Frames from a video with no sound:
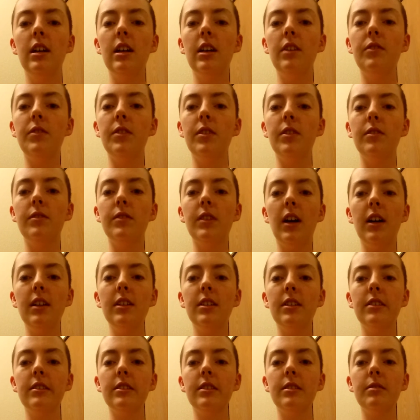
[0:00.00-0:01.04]
If you have not
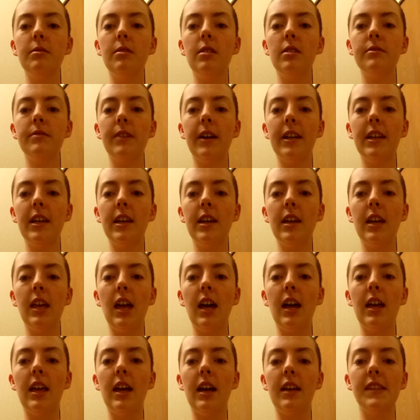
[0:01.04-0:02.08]
done so already,
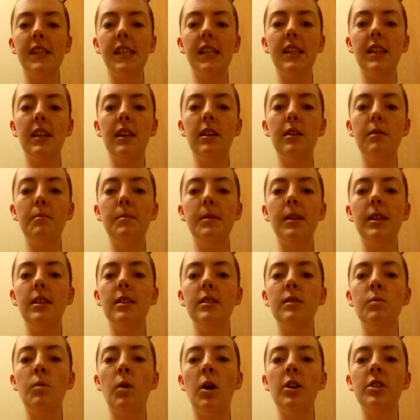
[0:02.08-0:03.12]
I ask that you
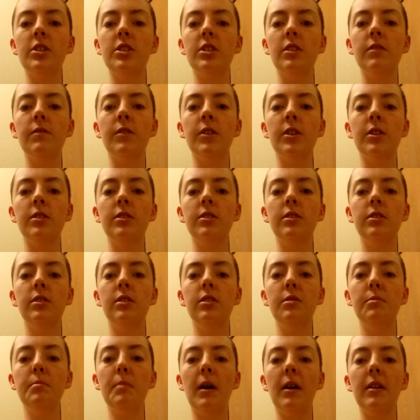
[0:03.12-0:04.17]
please watch the first
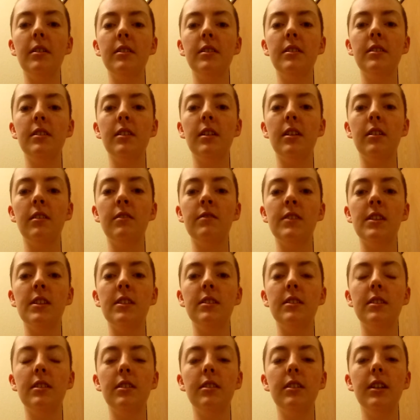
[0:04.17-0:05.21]
2 parts of
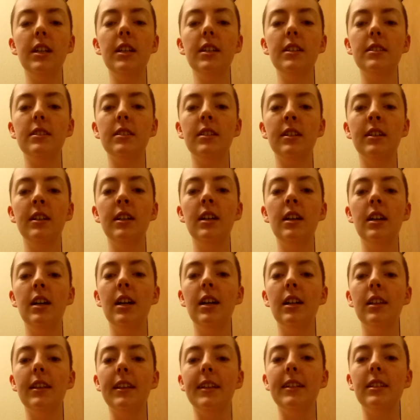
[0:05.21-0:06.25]
this series,
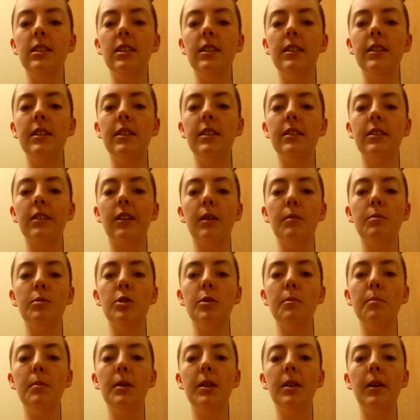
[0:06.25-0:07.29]
linked in the
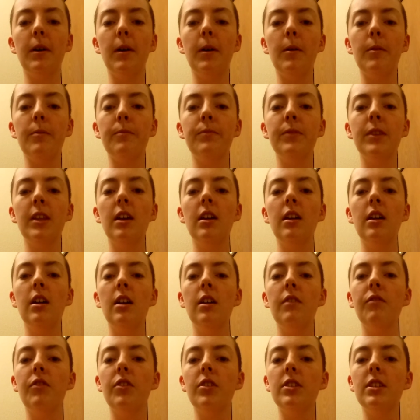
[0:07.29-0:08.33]
description below,
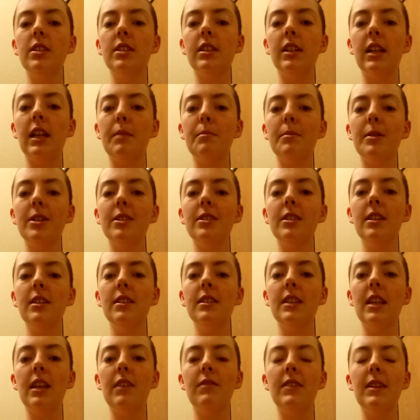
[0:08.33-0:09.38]
for disclaimers
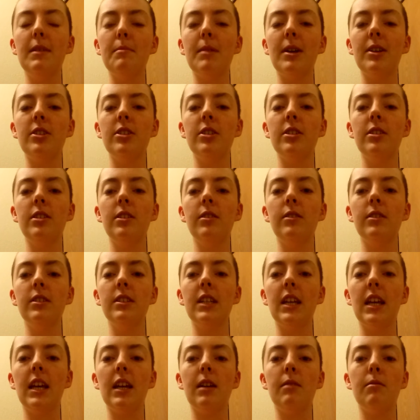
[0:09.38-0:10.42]
and safety measures you can
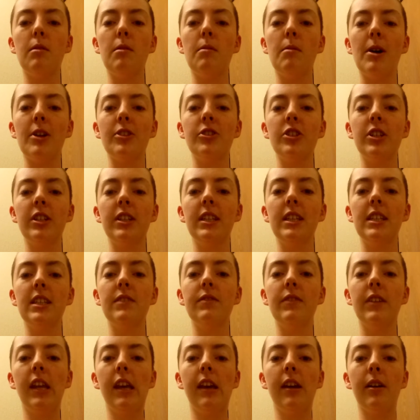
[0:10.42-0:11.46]
take while watching
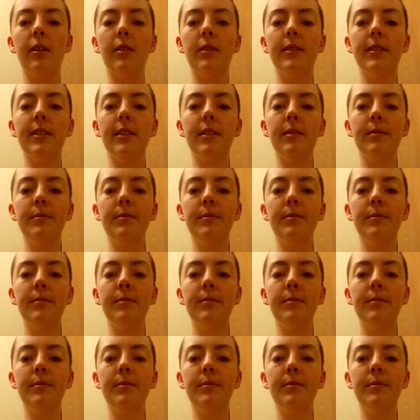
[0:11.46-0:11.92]
these videos.